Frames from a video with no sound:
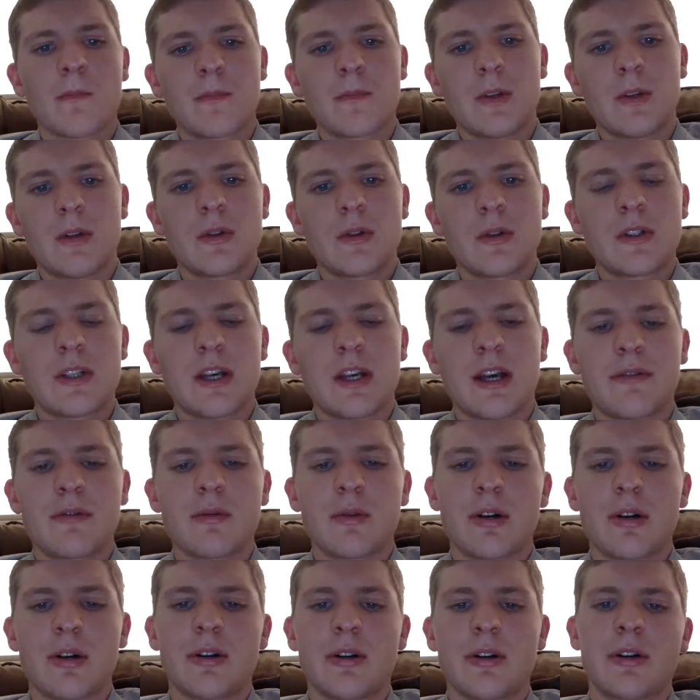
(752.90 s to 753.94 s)
Use
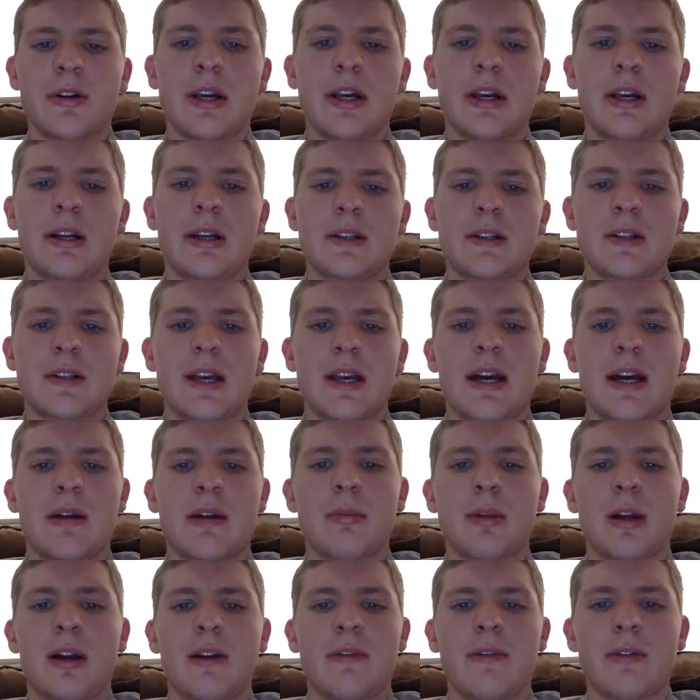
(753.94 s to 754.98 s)
software to create a scatter
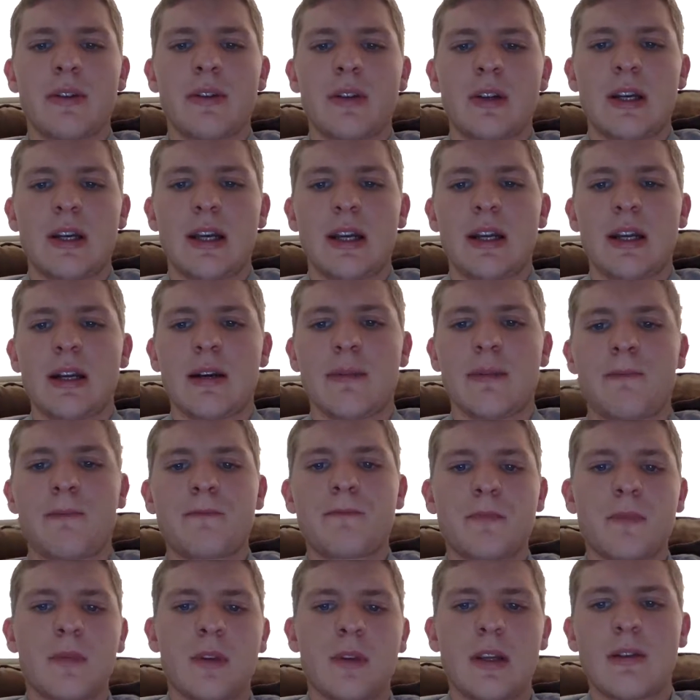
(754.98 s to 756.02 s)
plot for the data.
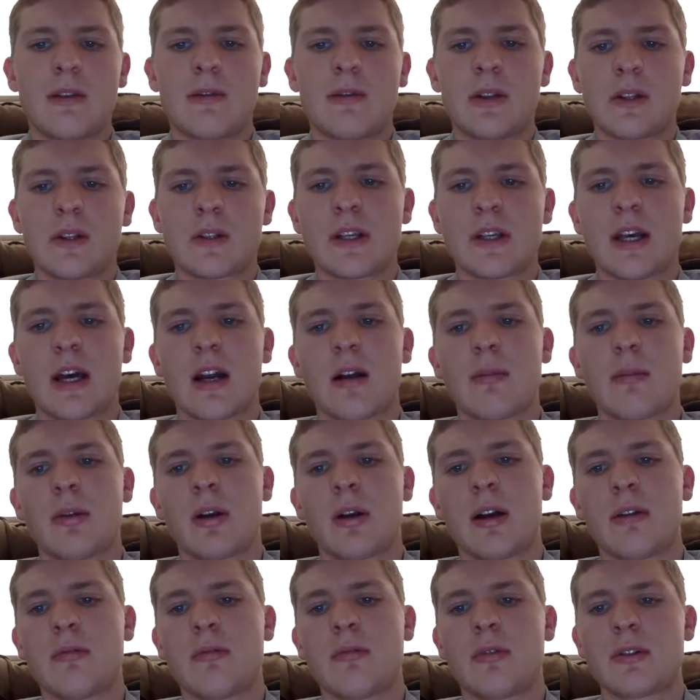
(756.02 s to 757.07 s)
Given the scatter
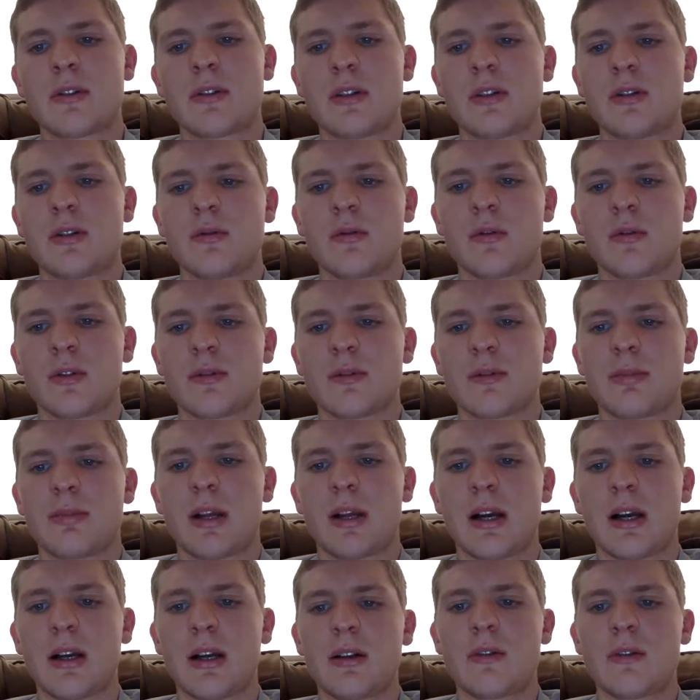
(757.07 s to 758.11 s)
plot, residuals
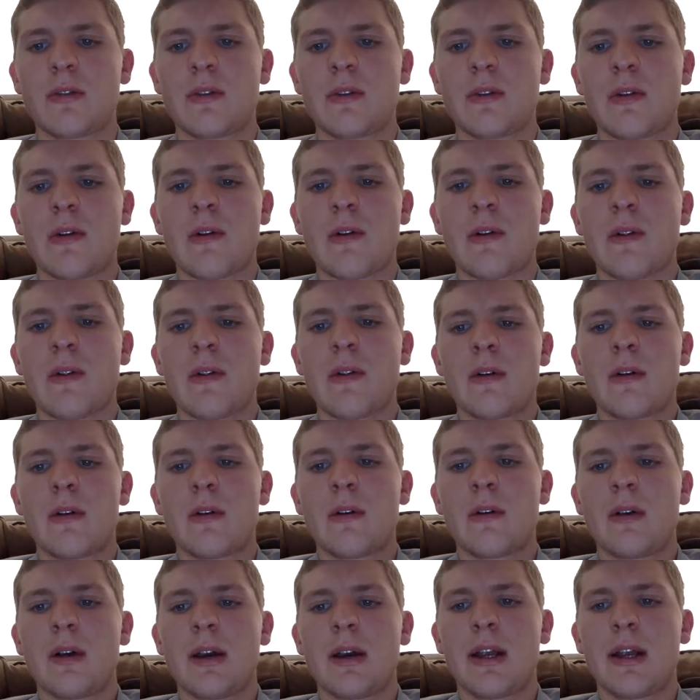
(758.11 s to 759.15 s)
plot,
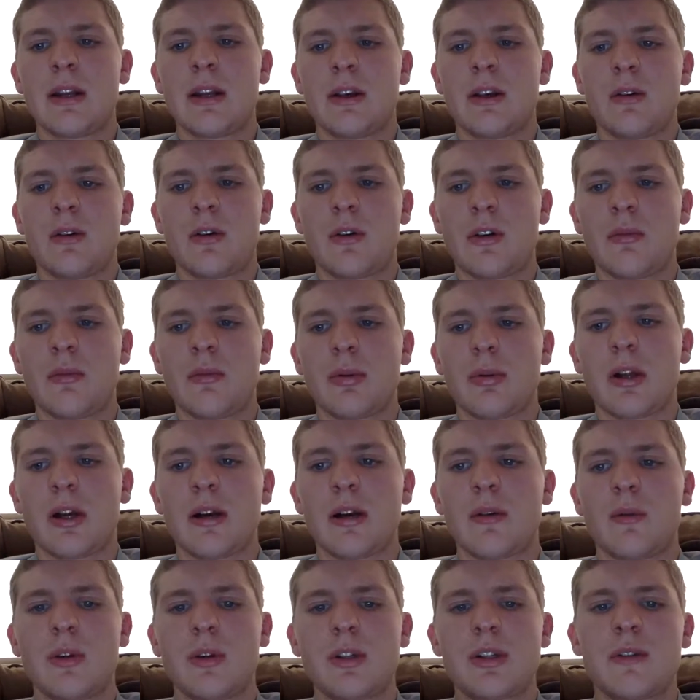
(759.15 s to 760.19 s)
and QQ
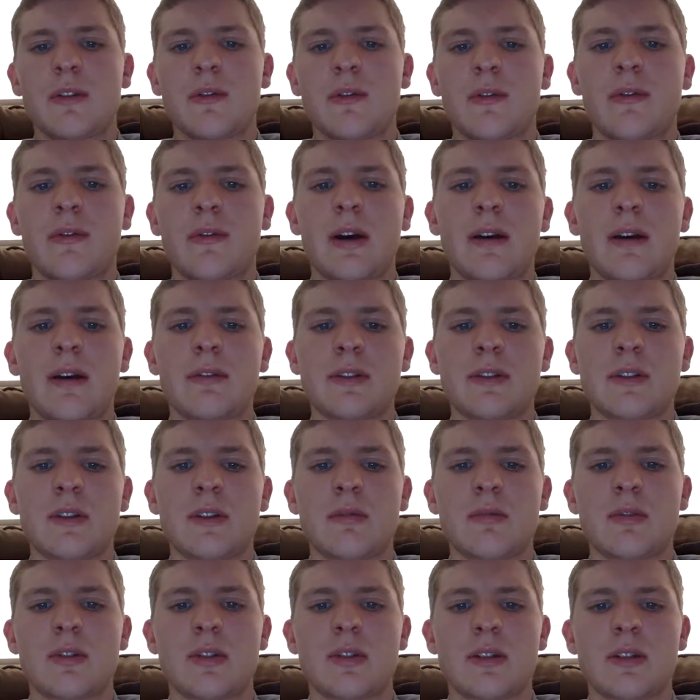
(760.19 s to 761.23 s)
plot, which of the 5
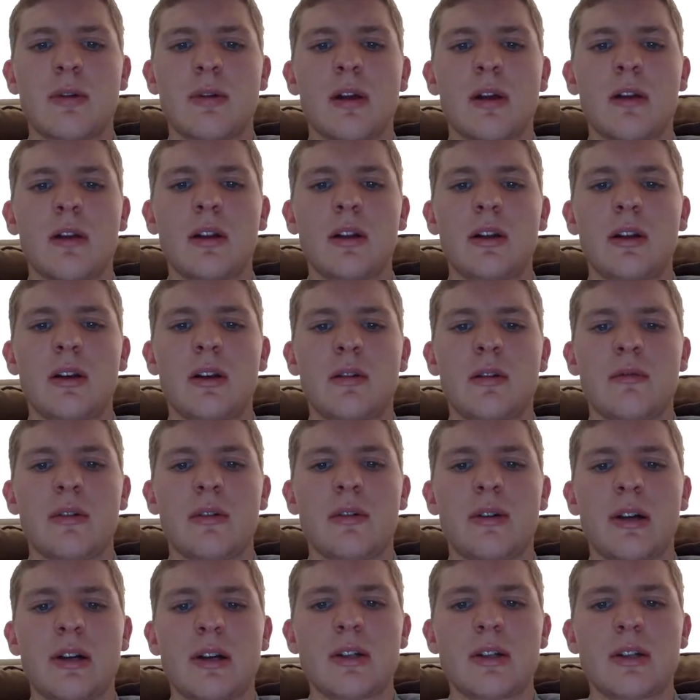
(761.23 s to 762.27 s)
assumptions about linear
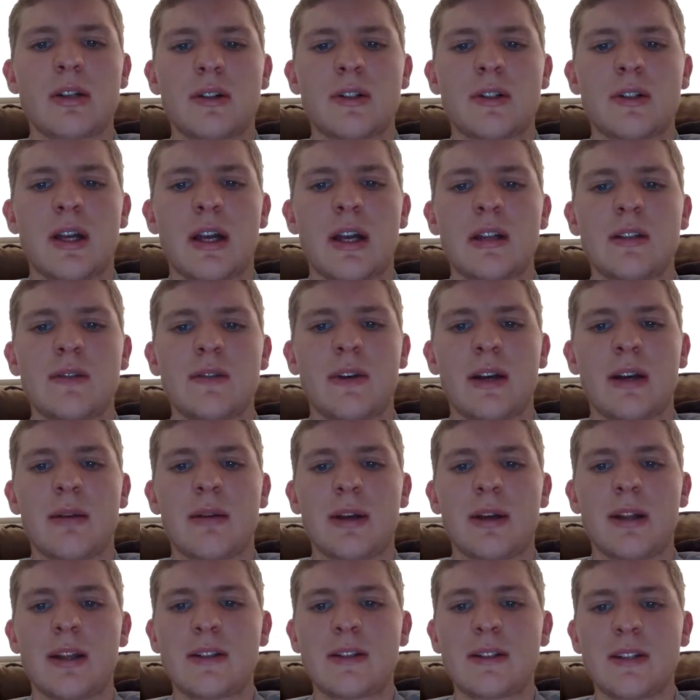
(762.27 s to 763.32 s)
regression are satisfied
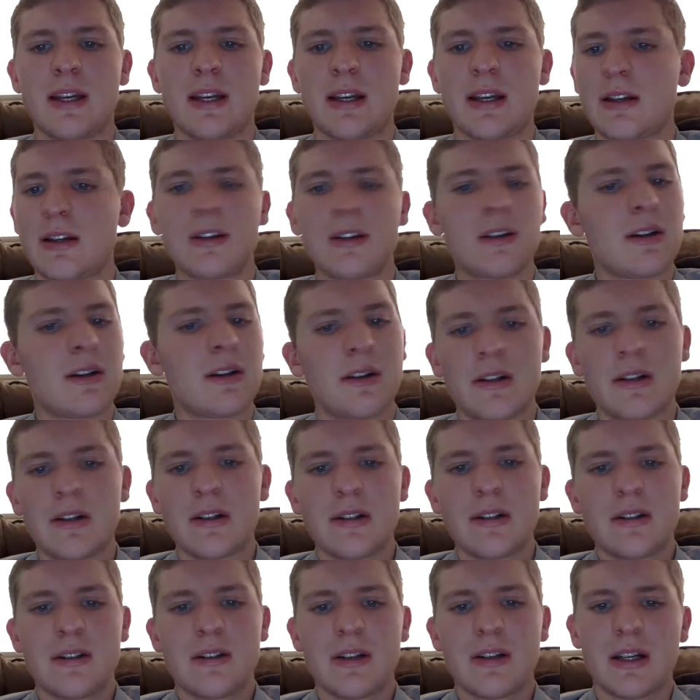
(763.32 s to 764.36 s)
by this data?
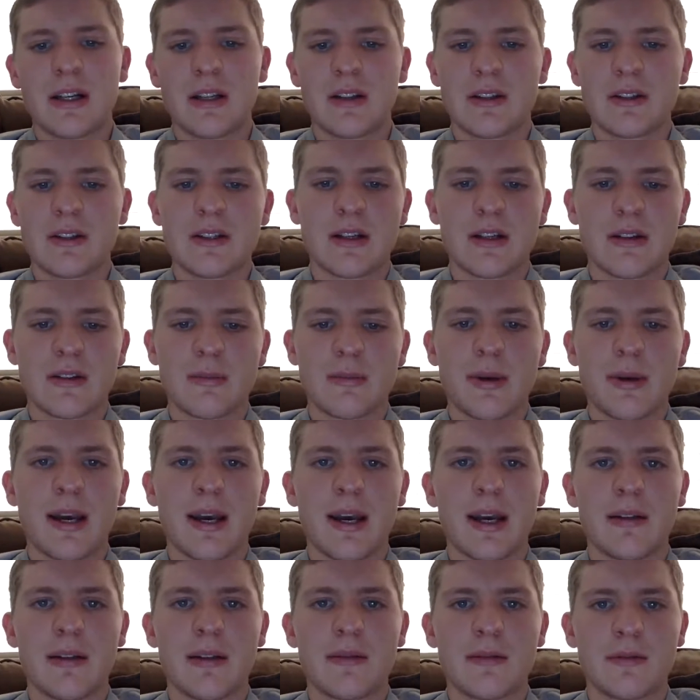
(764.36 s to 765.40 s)
Dang, this sounds
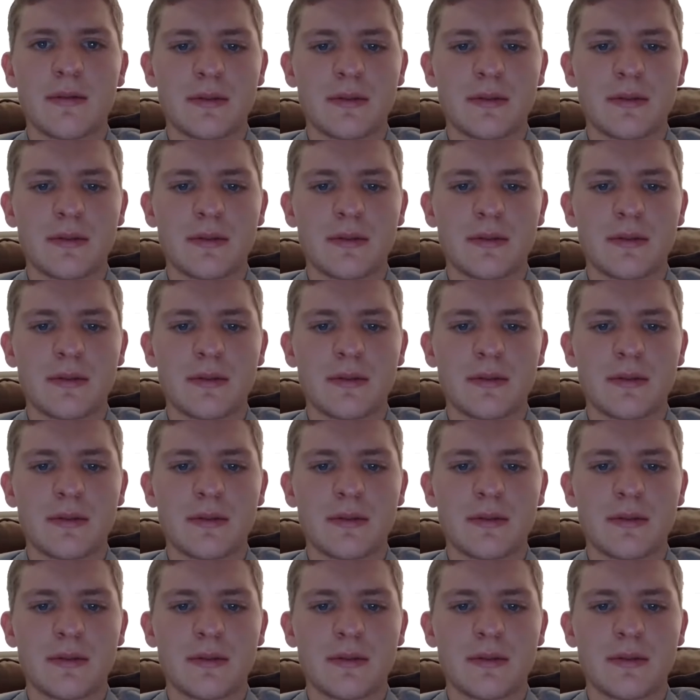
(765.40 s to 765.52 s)
bad.